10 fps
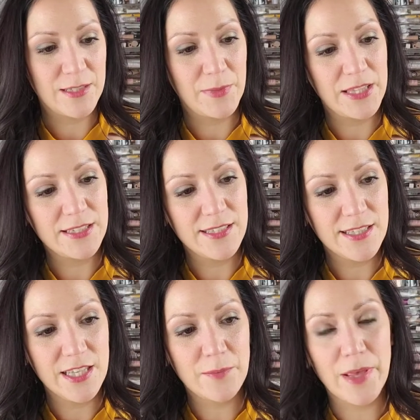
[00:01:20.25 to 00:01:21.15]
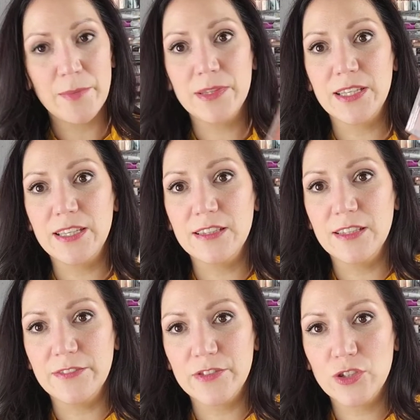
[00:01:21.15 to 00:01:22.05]
but this is the Maybelline
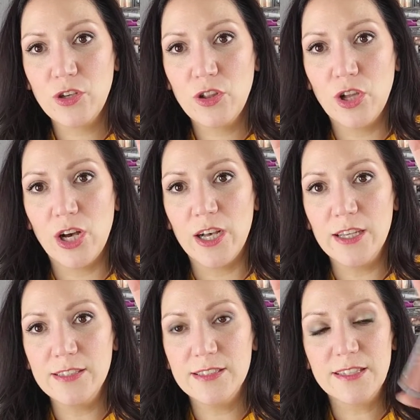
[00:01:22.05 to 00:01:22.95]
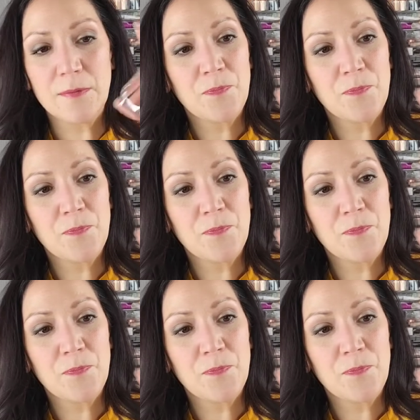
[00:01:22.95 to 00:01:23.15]
Lifter Gloss.